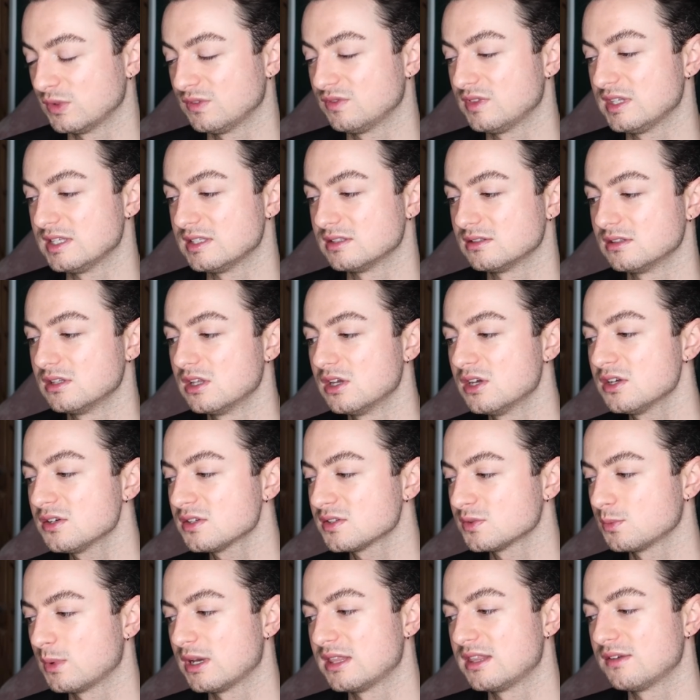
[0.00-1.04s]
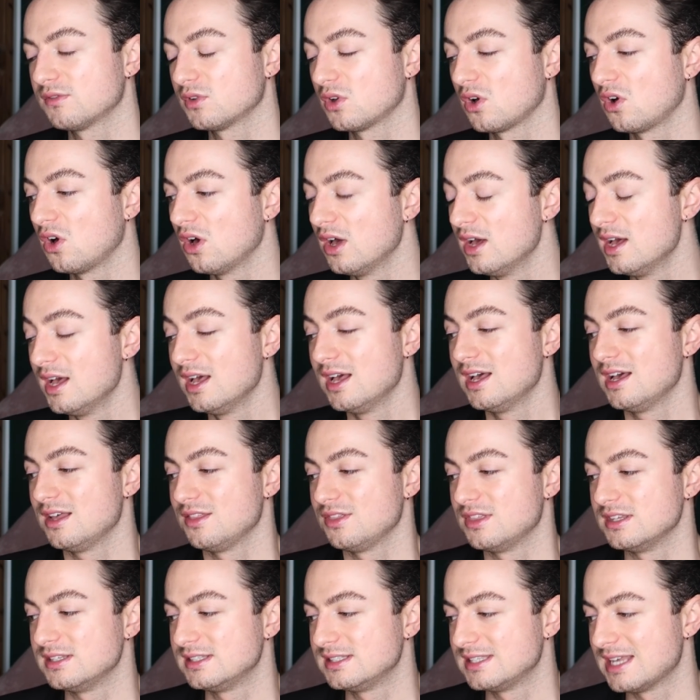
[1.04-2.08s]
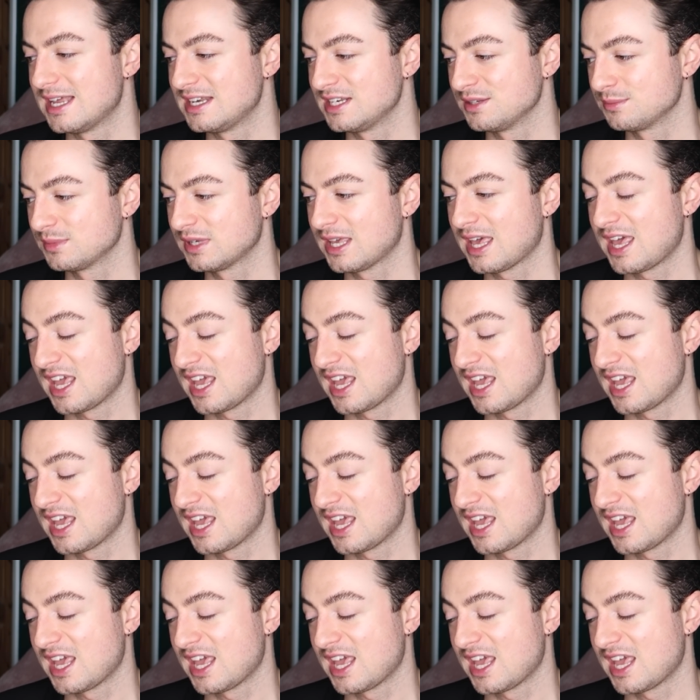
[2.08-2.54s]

with these looks where they've got the denim